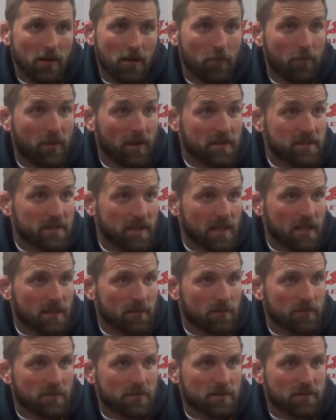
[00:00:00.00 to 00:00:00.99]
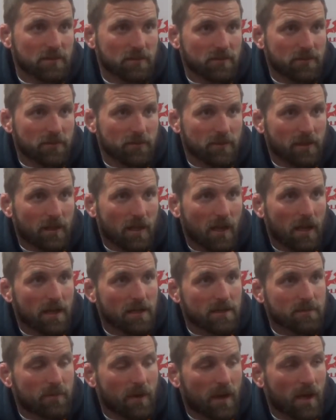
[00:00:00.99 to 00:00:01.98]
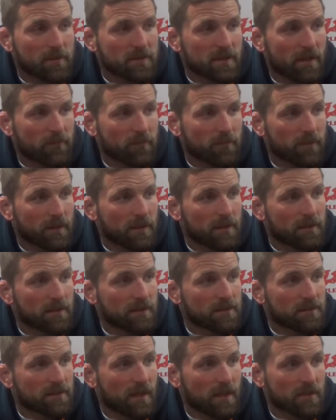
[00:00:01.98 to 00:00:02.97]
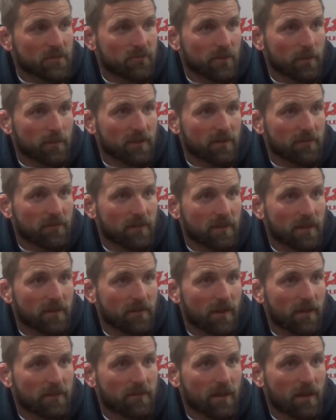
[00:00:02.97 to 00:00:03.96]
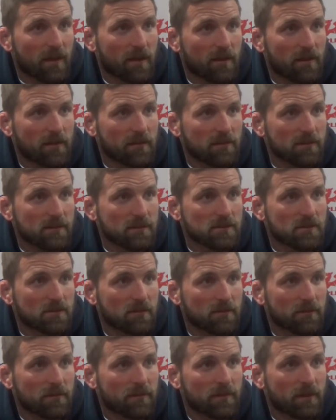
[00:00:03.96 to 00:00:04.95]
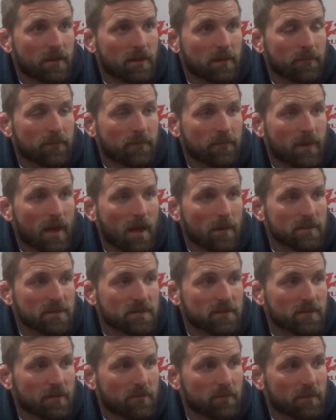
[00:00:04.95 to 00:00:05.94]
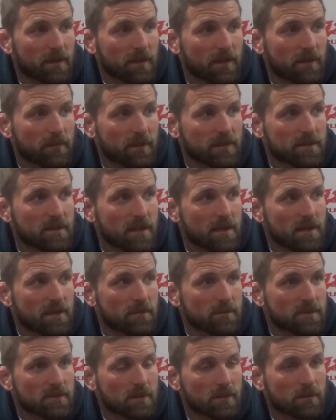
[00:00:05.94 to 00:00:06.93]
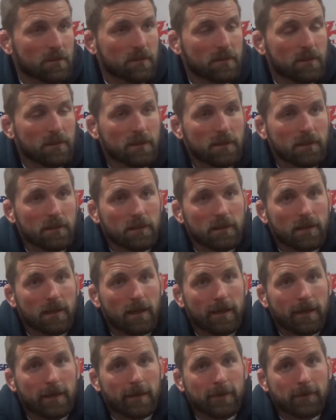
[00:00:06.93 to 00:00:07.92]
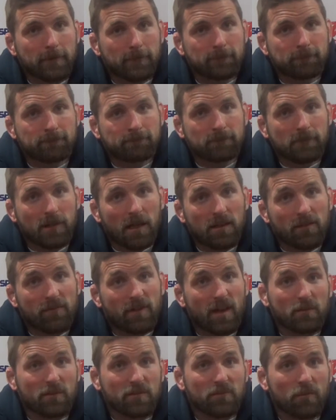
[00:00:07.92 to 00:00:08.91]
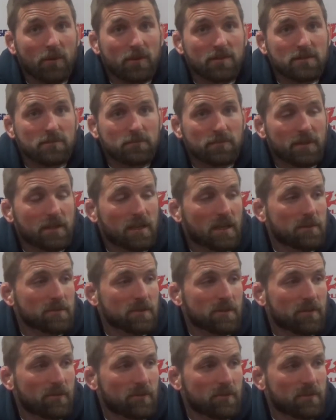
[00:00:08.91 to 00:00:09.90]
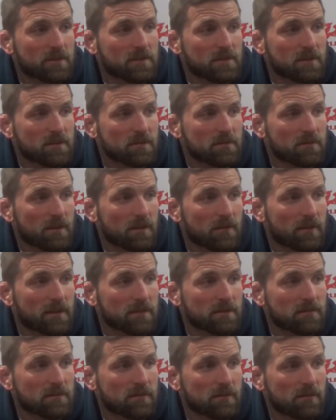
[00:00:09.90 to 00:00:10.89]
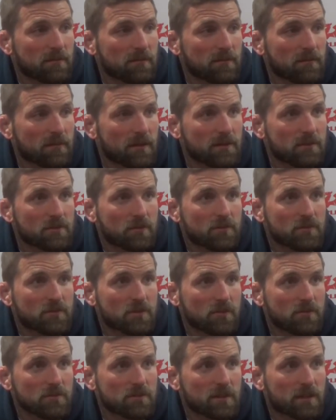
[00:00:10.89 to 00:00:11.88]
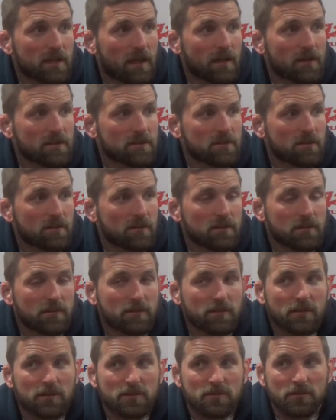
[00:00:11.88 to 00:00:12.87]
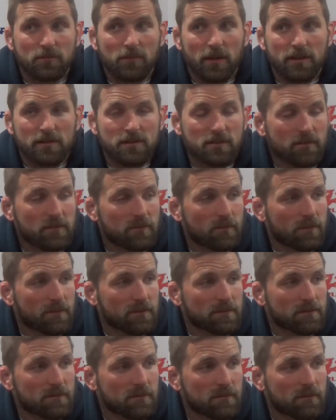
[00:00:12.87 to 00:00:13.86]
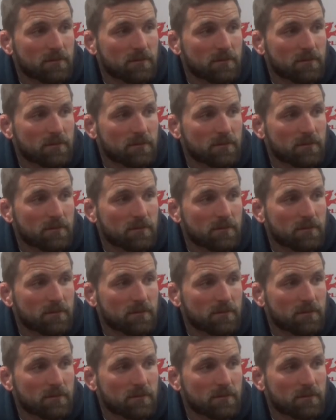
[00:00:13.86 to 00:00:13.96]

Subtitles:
a big stadium, so some of the guys perhaps haven't played international rugby. They've had that sort of atmosphere of playing in a big stadium. So, and the fact we've won some big games on the road this year as well, that sort of shows the character and the sort of mindset of the boys.